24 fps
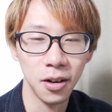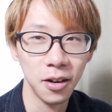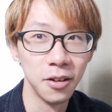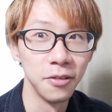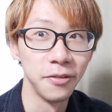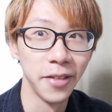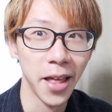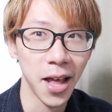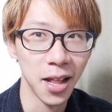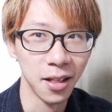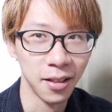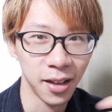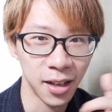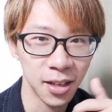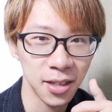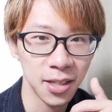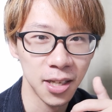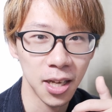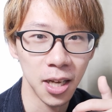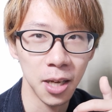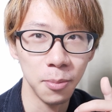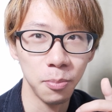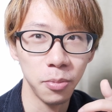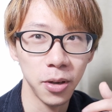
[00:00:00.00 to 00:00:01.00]
of that
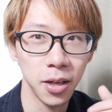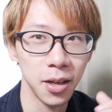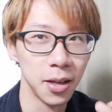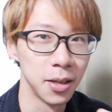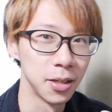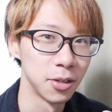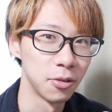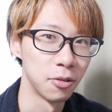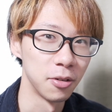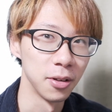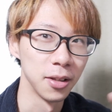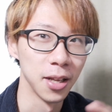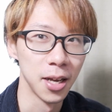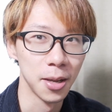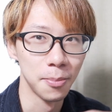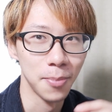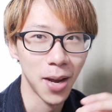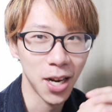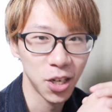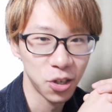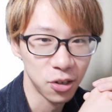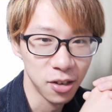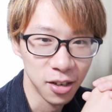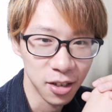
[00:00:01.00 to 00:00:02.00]
landscape and sort of like
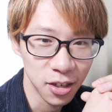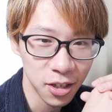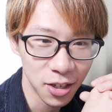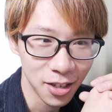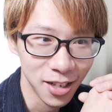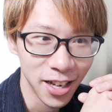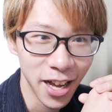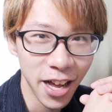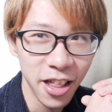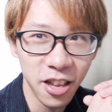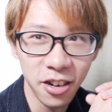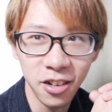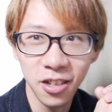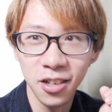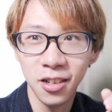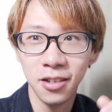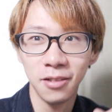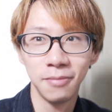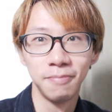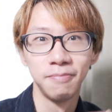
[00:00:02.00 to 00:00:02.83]
mashing it together